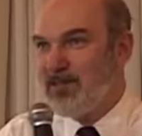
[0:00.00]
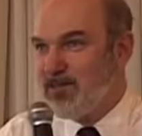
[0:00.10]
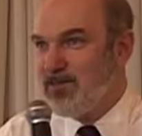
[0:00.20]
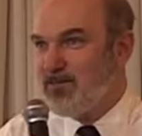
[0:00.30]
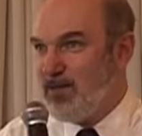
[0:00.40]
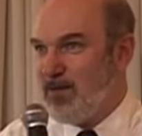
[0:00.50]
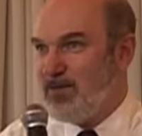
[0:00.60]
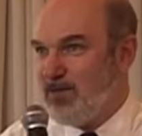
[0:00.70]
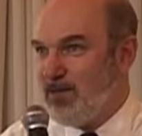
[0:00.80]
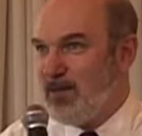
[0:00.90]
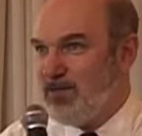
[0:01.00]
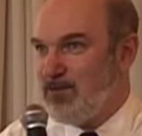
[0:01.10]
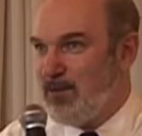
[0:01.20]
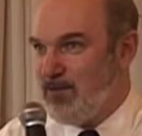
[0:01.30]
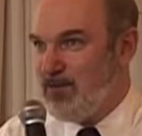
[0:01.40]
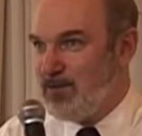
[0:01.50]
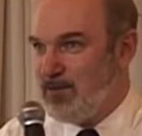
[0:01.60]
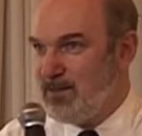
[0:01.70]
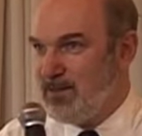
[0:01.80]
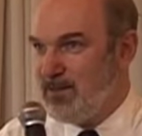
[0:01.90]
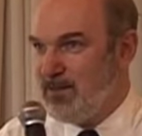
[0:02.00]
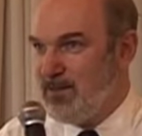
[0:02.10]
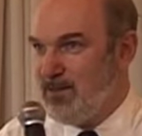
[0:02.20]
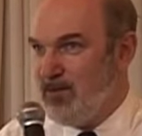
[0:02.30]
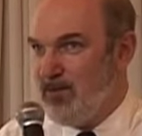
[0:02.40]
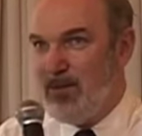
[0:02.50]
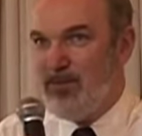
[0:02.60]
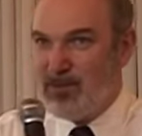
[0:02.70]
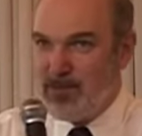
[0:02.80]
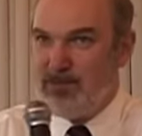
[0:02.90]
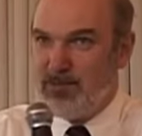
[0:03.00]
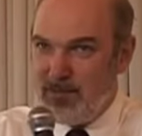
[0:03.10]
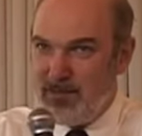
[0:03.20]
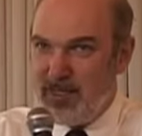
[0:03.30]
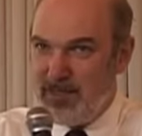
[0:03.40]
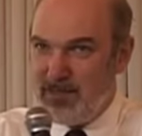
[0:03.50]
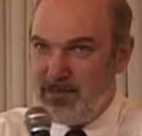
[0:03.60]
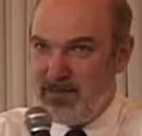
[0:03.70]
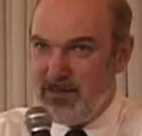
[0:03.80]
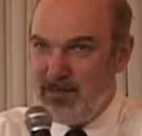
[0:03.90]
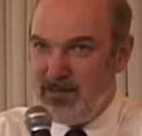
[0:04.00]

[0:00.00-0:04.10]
Christians probably will have to pay for it when Muslims go against it.